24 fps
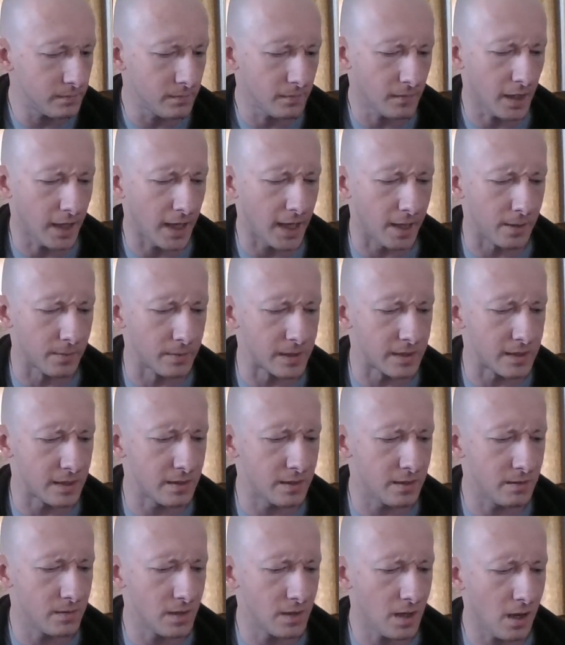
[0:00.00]
"How is
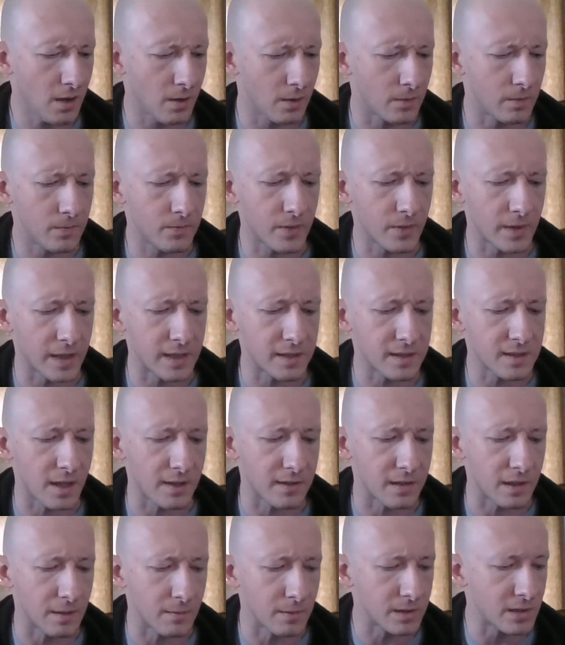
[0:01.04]
it you know?"
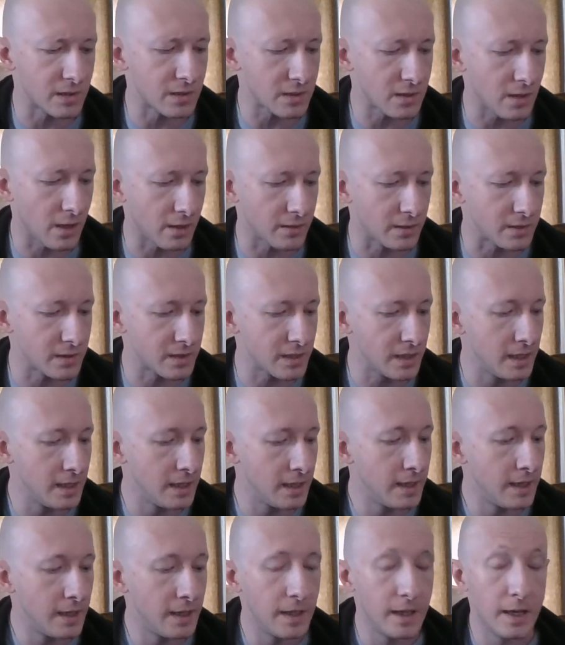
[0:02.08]
Forgets-Nothing was astonished.
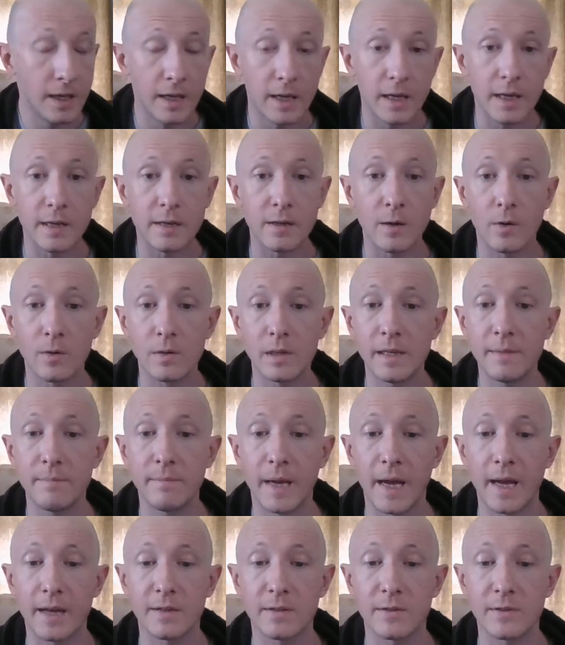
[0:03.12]
"It only
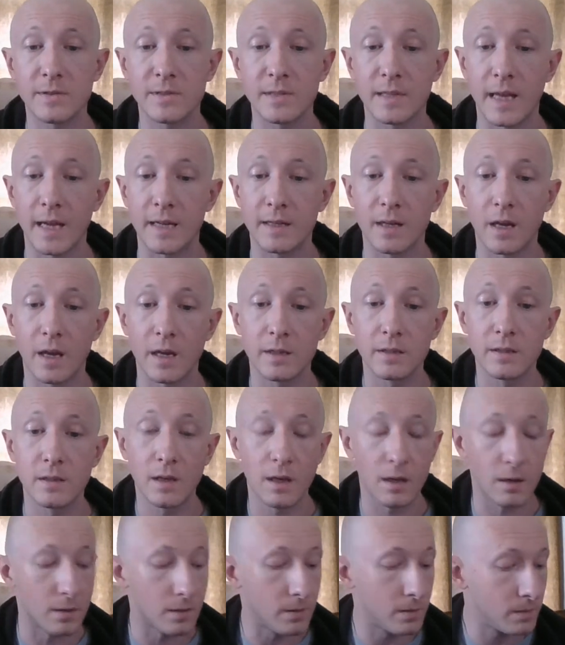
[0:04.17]
matters that I
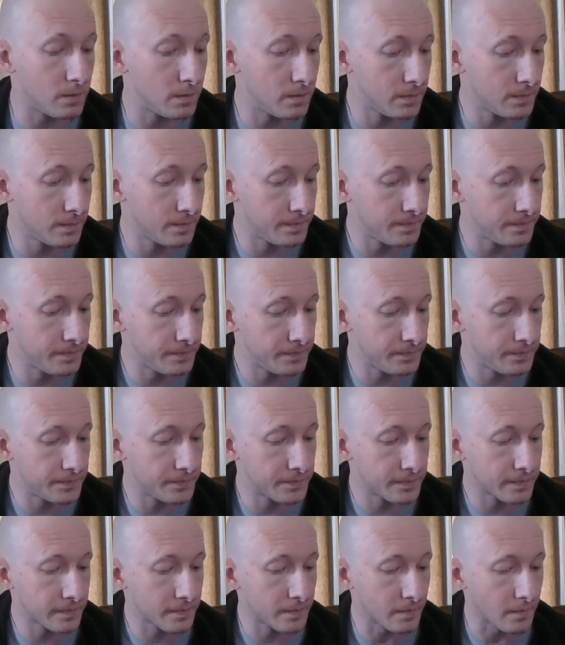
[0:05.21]
know.
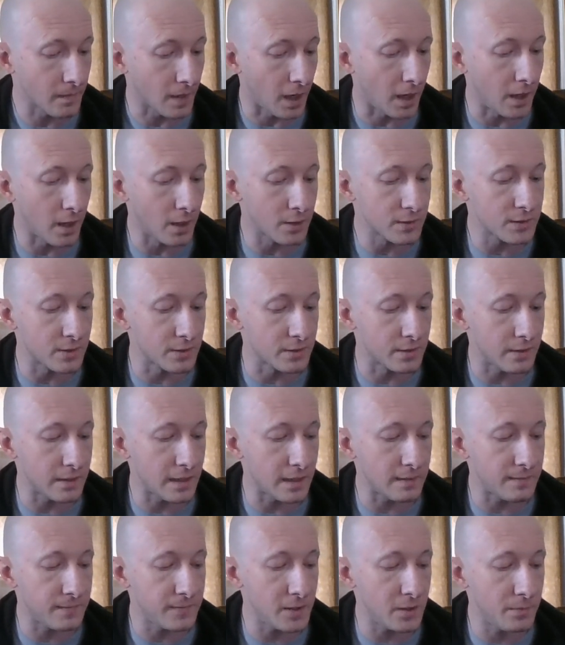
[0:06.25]
I also know
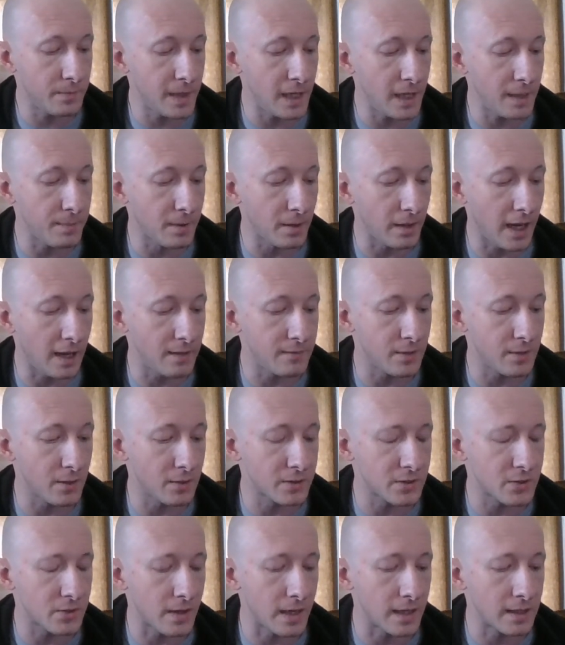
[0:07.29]
that few people have your
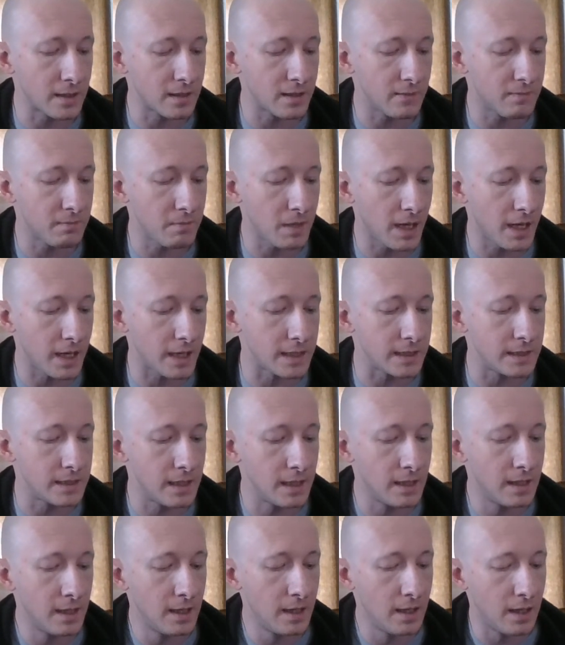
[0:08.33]
strength of mind.
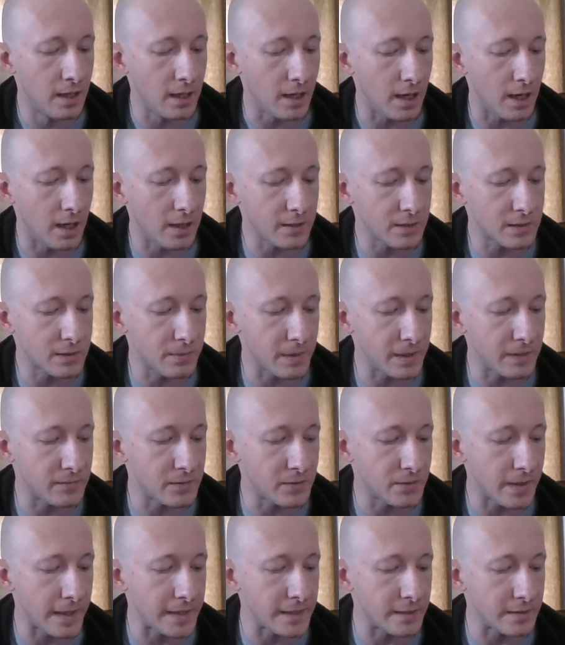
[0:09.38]
Others would have
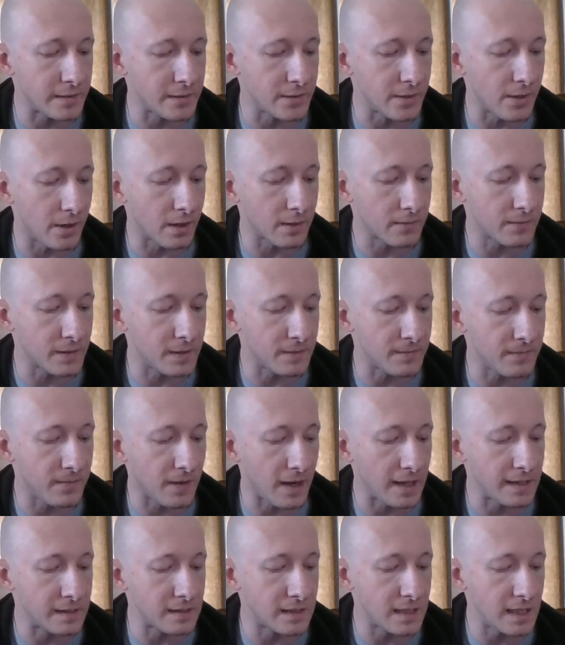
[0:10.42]
traded the dog for the
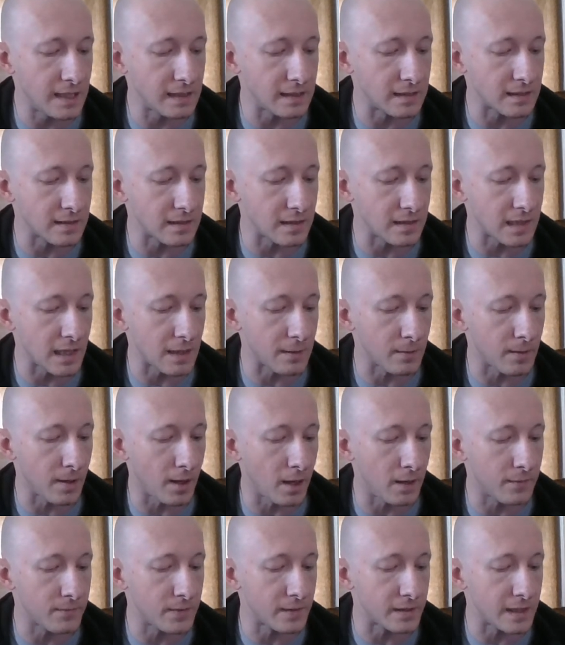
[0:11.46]
fine things that they were
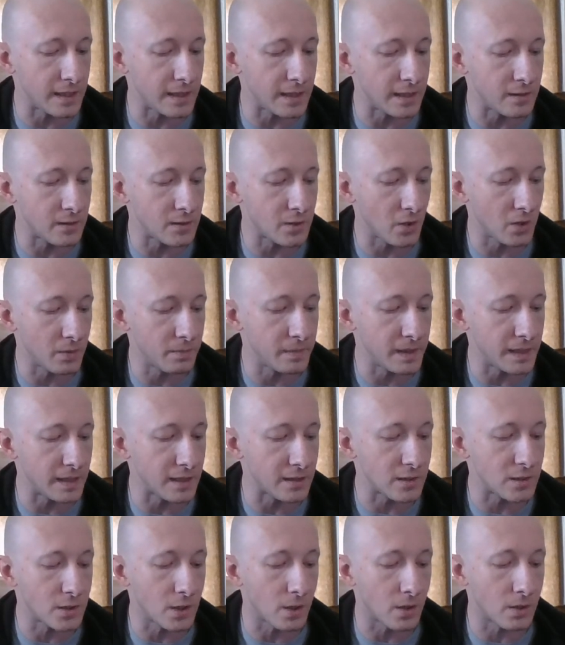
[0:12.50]
offered and then told me that
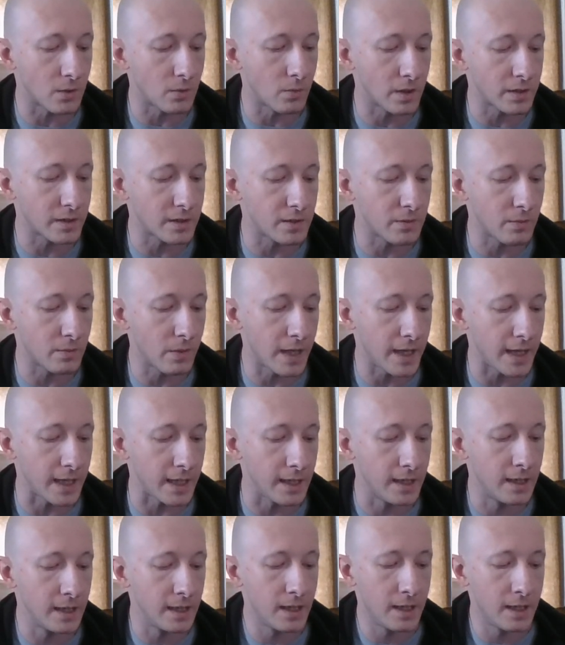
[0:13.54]
the dog wandered away.